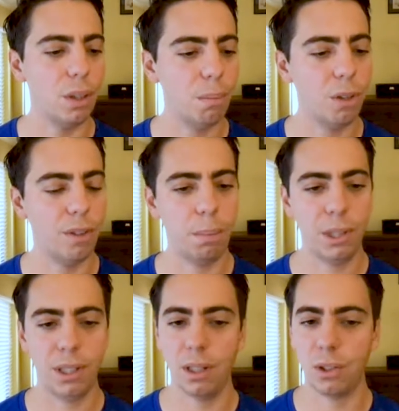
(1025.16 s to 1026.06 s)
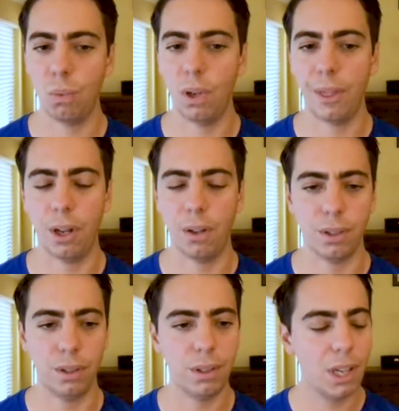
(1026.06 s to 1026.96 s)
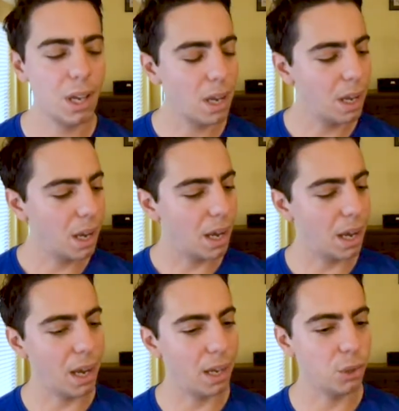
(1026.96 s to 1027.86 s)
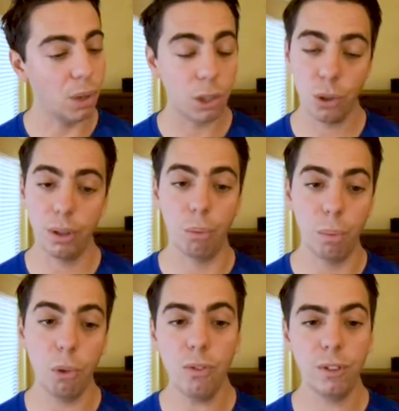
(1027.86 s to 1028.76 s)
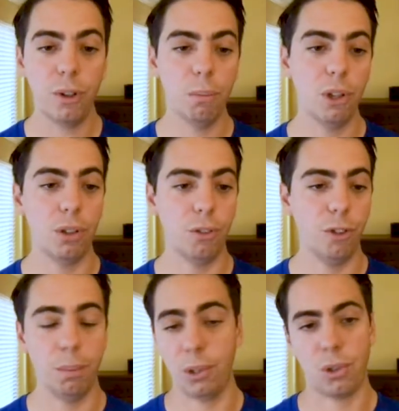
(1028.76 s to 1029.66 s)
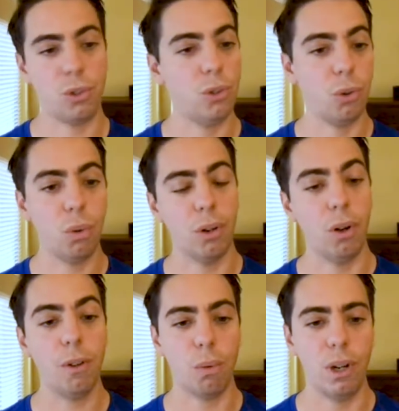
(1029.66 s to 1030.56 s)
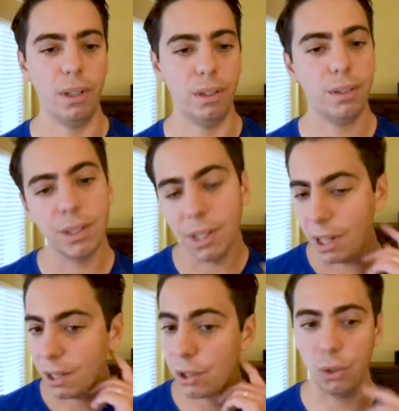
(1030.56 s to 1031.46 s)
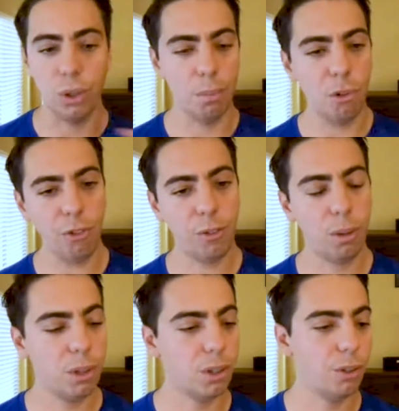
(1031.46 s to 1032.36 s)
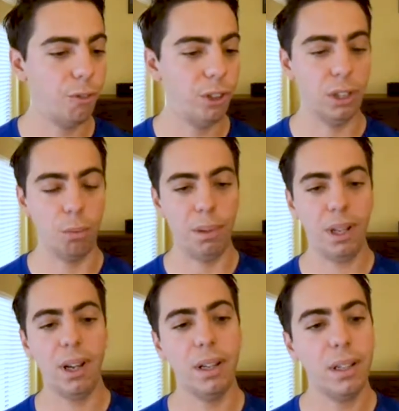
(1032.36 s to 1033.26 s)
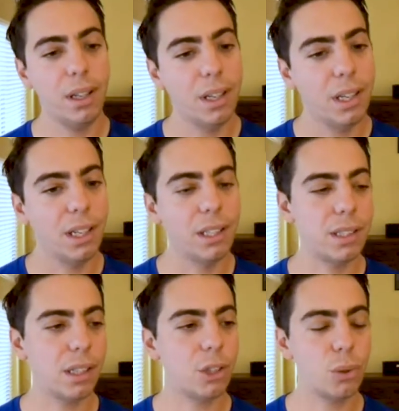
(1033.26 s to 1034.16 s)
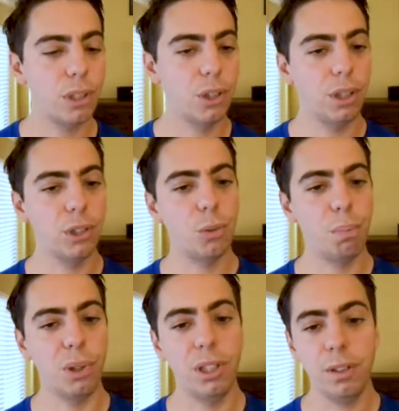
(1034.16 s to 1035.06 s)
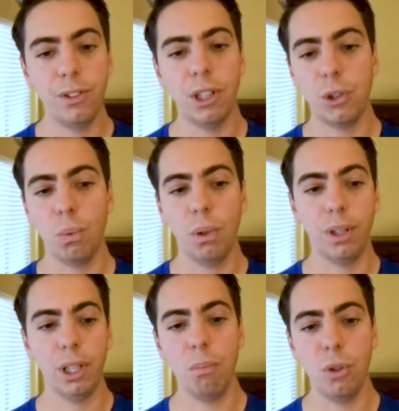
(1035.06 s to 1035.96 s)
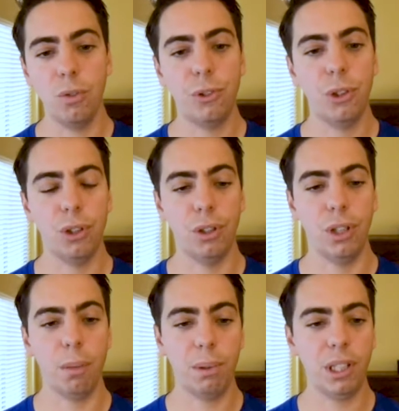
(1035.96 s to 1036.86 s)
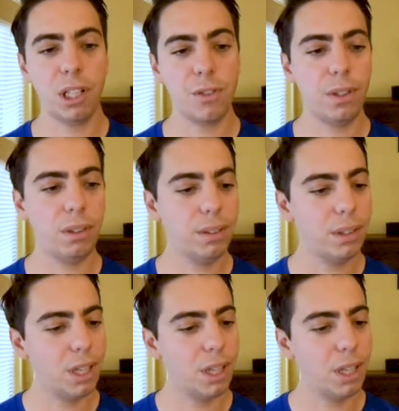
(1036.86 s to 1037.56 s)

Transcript: number of replicas to 1,000, and you actually remove it from your config because you don't want to override it. So you remove it from your config and apply. It's actually going to believe that you want to remove the replicas field.